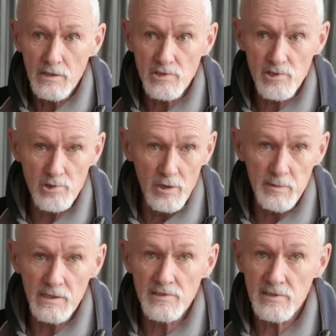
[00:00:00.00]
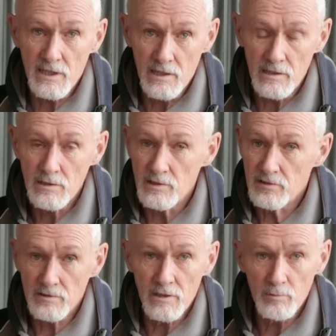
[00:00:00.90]
just drop in and say,
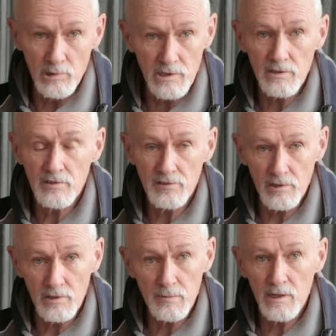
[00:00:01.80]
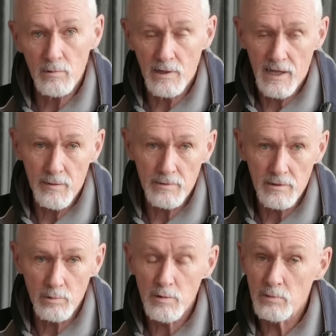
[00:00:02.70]
listen, I'm really sorry about what
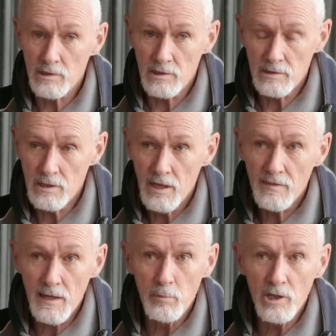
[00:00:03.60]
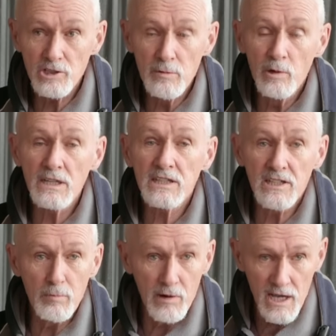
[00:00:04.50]
happened. It would mean you might get
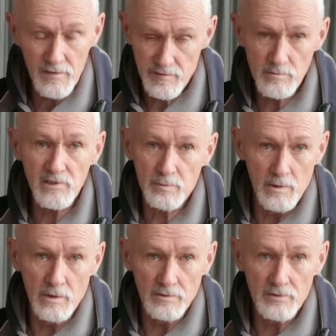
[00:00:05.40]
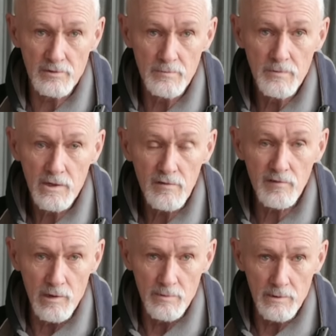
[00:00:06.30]
a bluff response
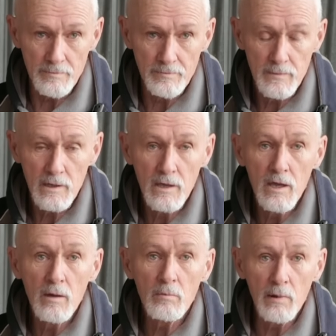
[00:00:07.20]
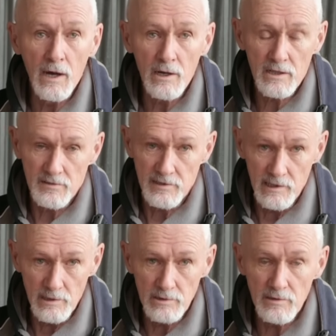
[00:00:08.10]
from them, but I can
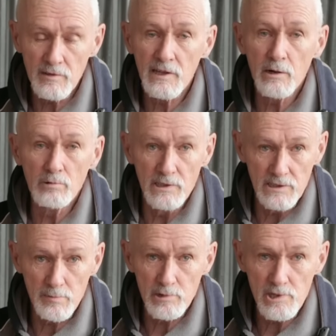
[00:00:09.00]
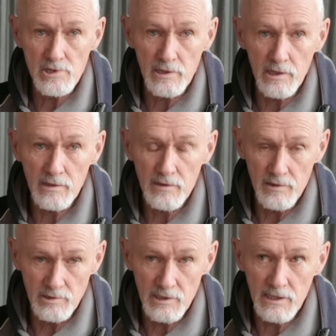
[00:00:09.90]
tell you that they'll really appreciate
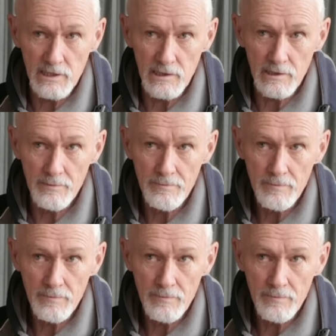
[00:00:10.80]
that you care.